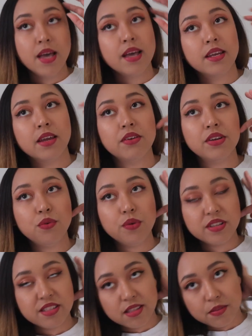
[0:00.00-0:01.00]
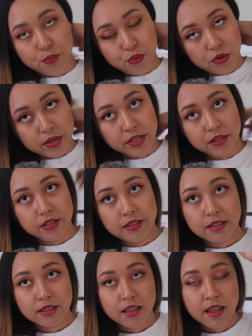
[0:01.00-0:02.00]
Now, I don't want to
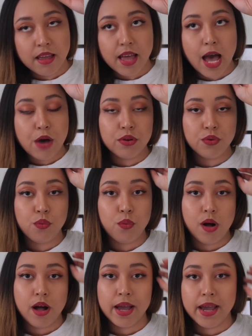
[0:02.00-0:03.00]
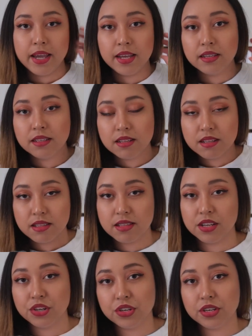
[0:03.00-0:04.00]
spoil how and why
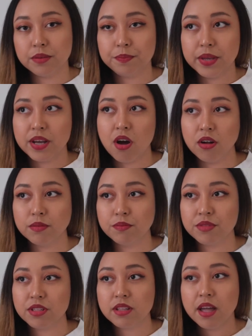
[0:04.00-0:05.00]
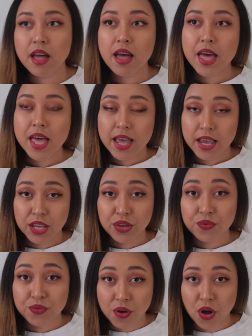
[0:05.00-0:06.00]
Cinder becomes
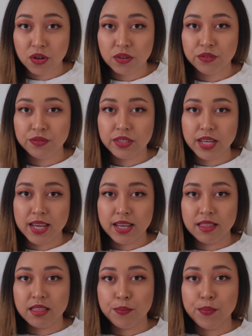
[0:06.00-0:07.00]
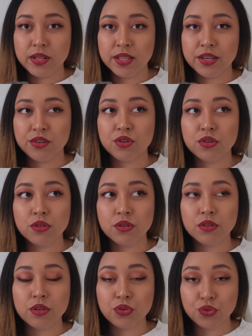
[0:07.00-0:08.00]
involved in the
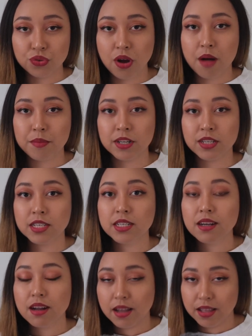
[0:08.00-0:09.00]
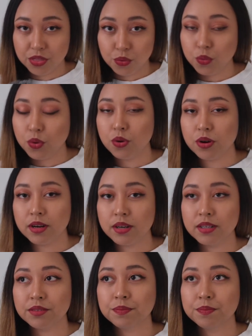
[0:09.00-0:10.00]
political drama and the war,